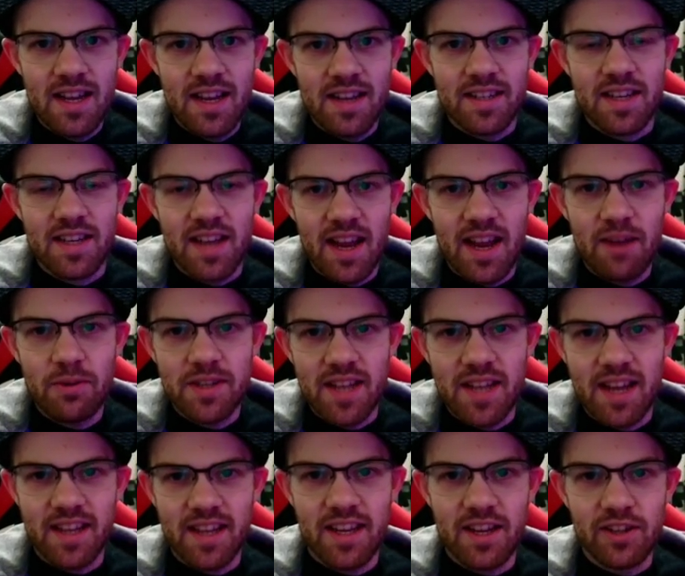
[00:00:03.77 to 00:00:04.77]
Today we're
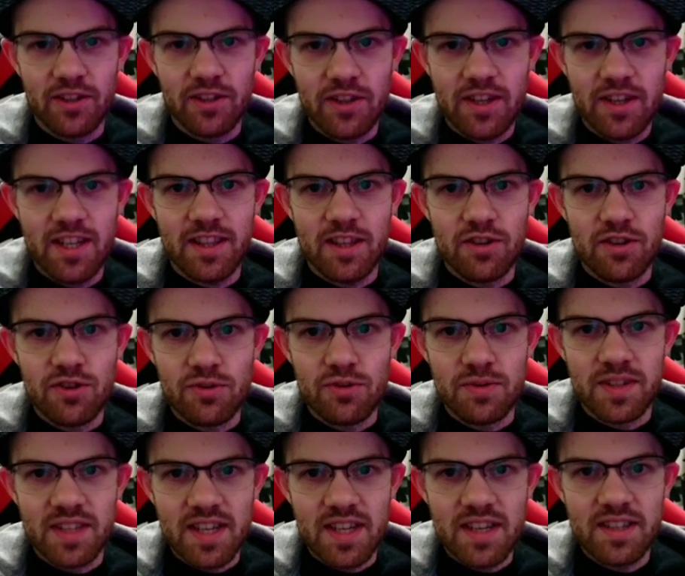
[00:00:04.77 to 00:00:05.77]
taking a look at the new
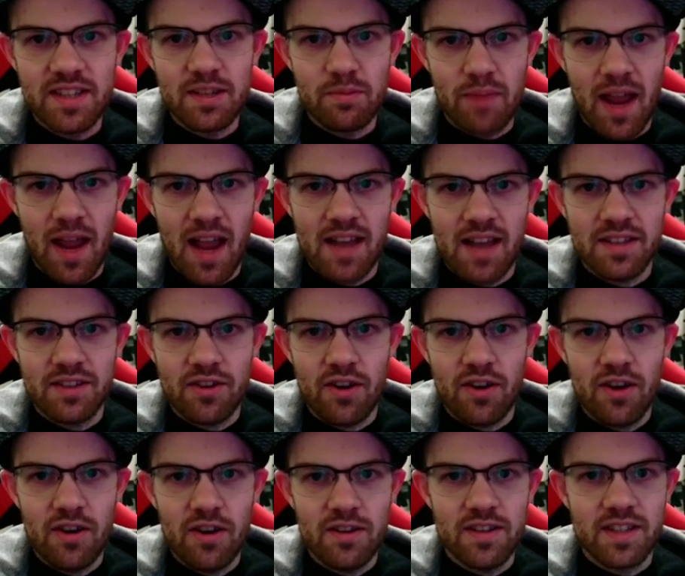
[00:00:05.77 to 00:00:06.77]
Season Pass
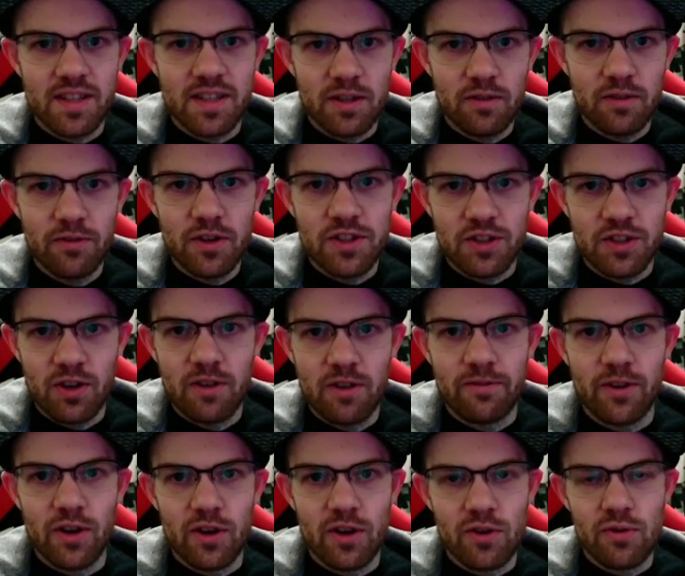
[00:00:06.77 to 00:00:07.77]
card, Silver Surfer,